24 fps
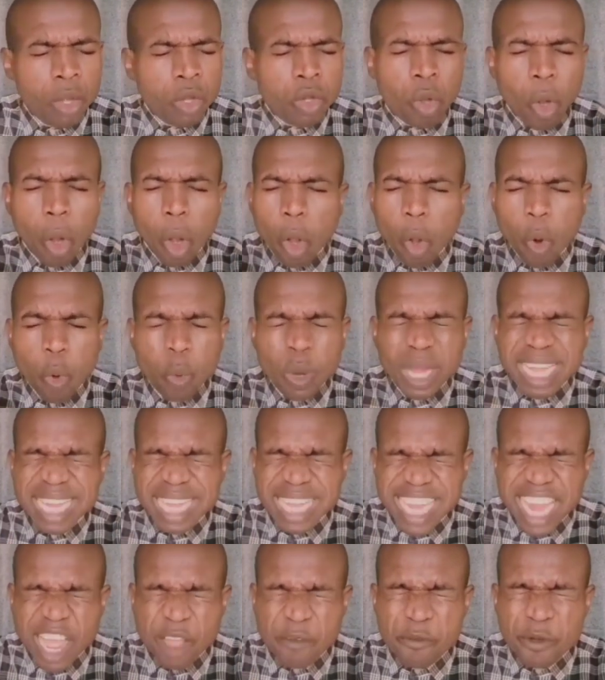God will
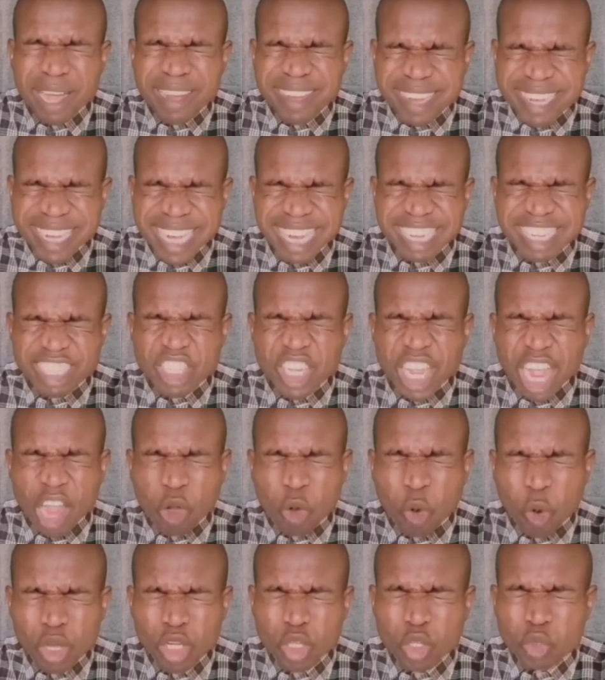never rest.
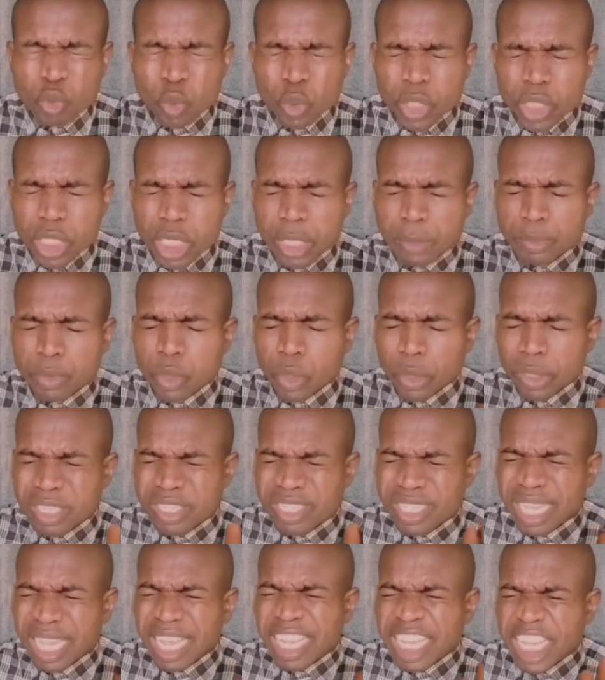According to scripture, he
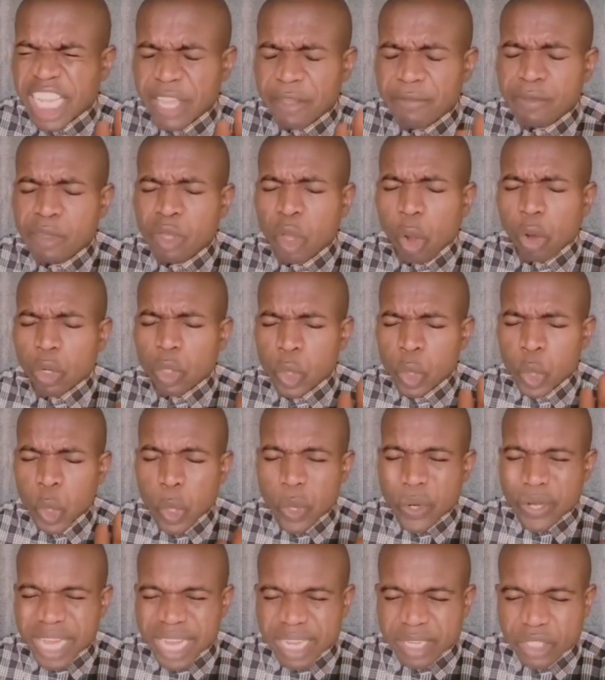said, give God
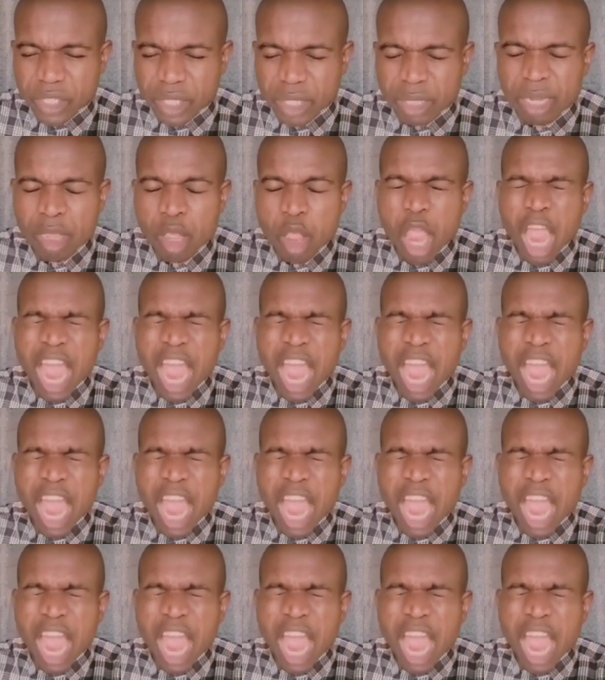no rest.